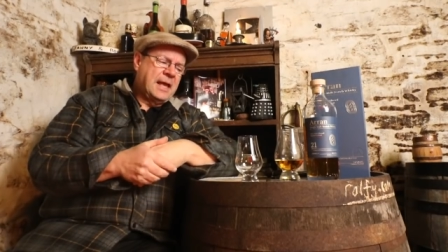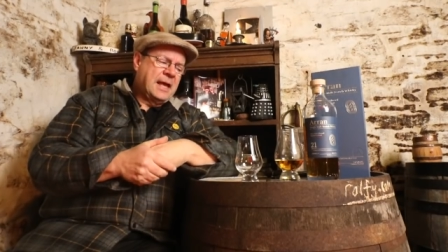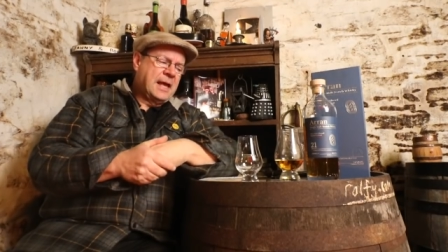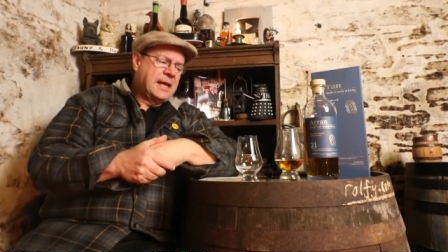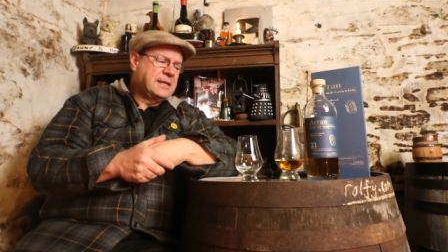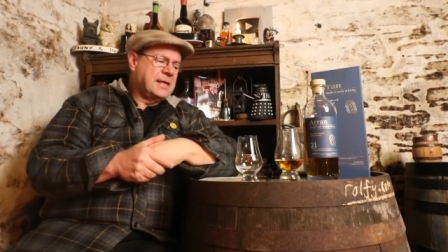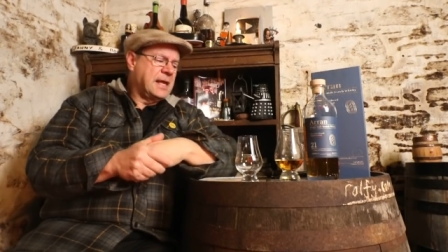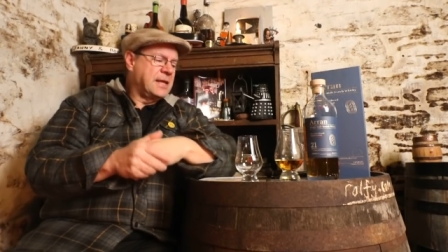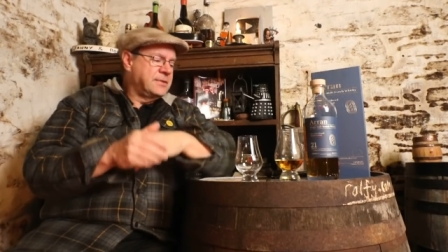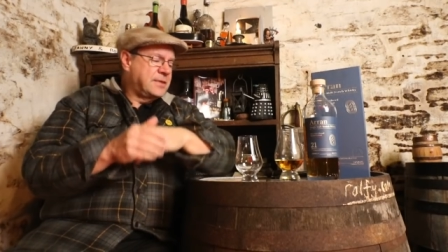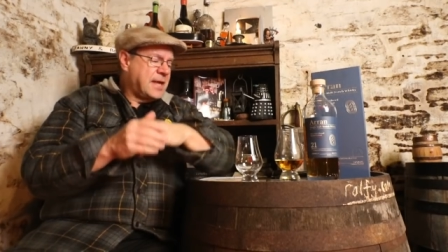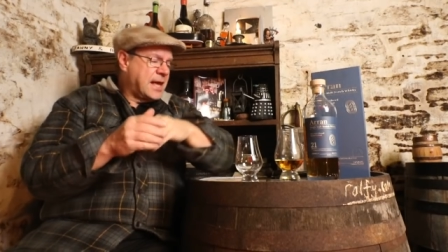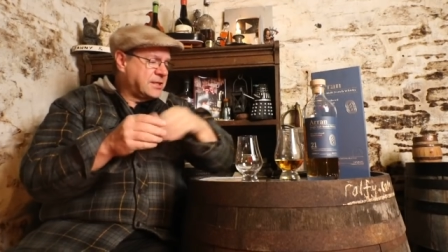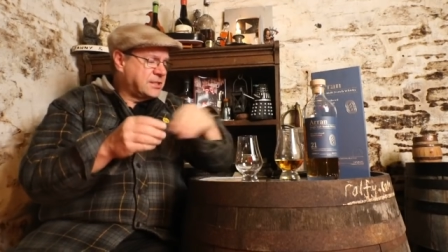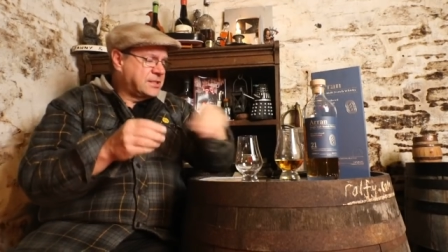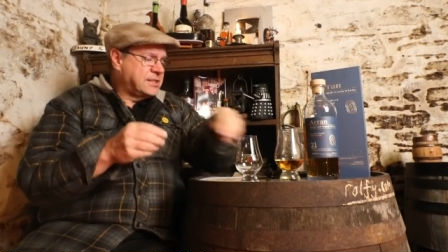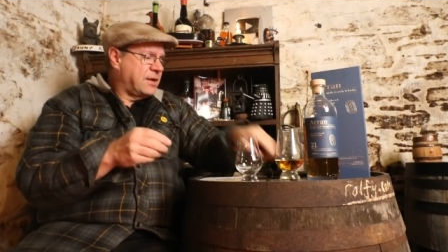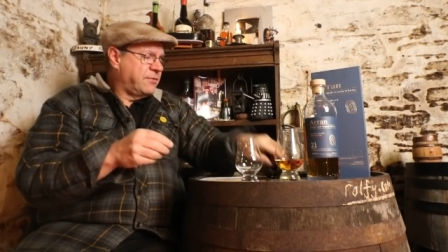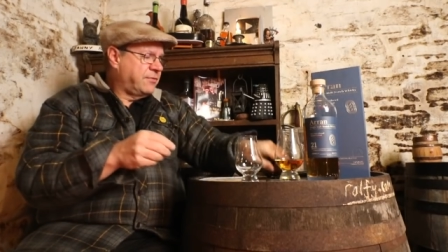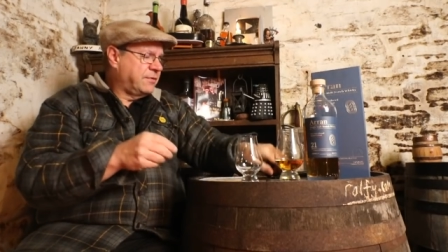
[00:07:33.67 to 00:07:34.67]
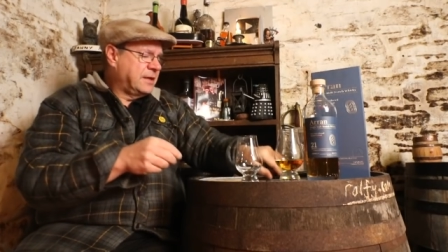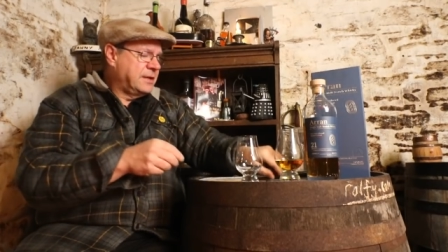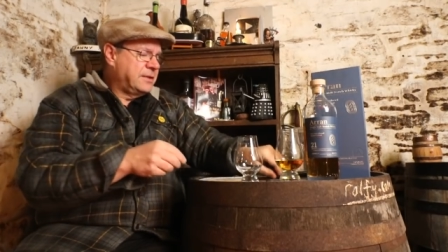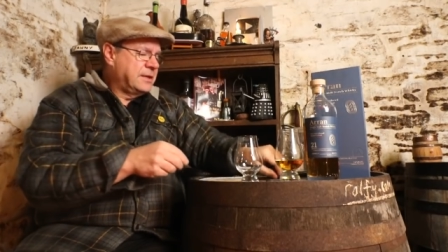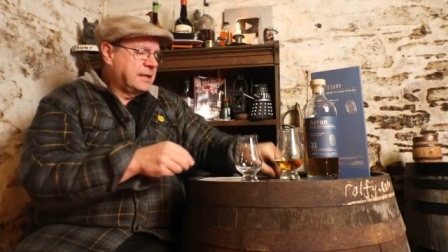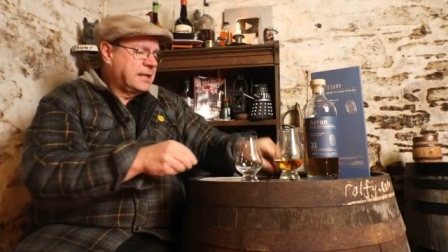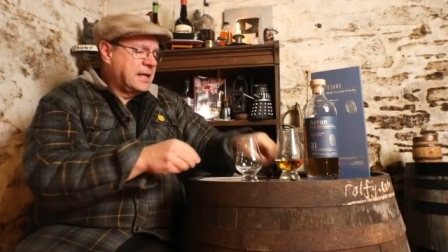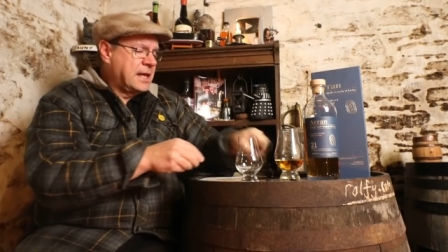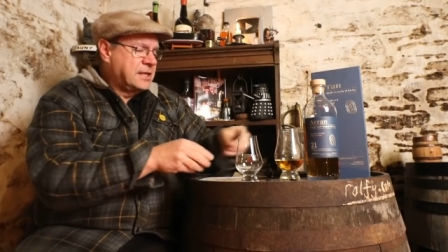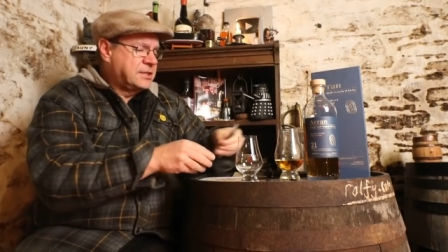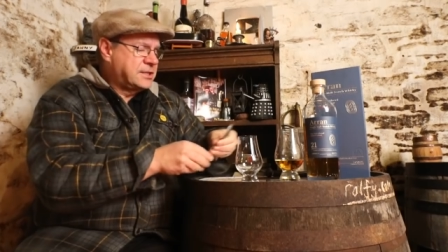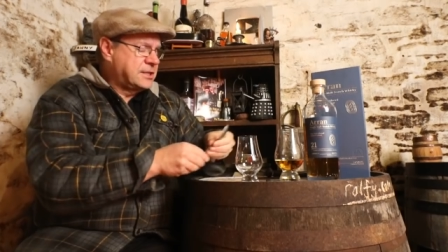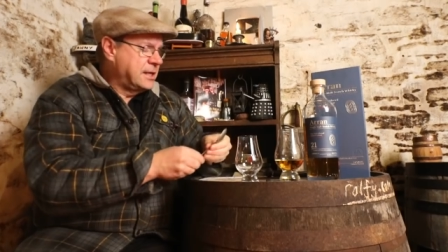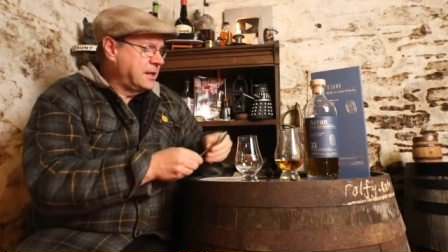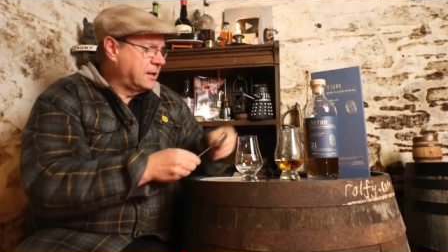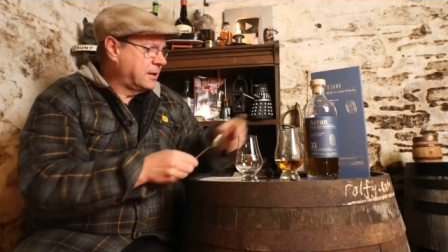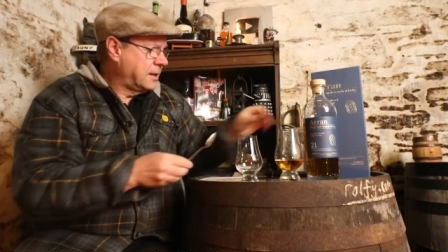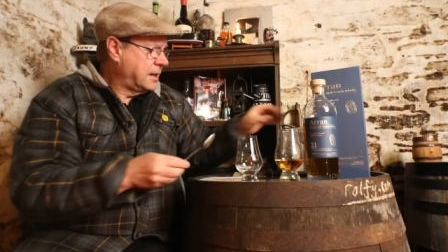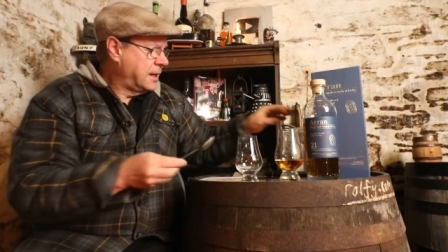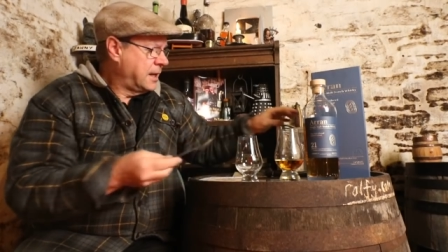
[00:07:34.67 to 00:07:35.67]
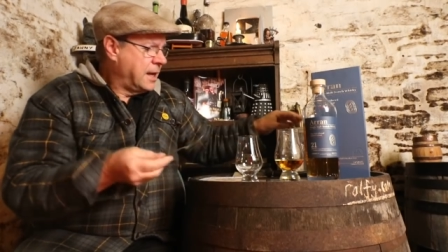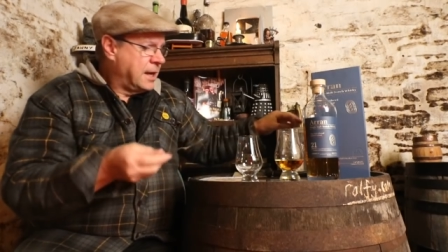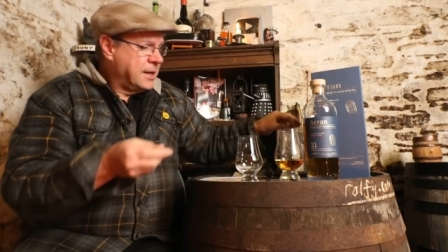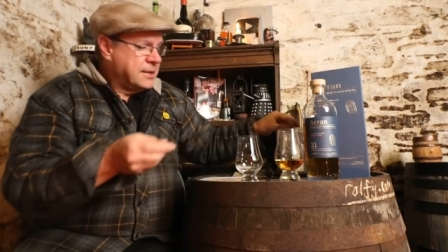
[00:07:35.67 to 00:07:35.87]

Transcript: And that's definitely the case here.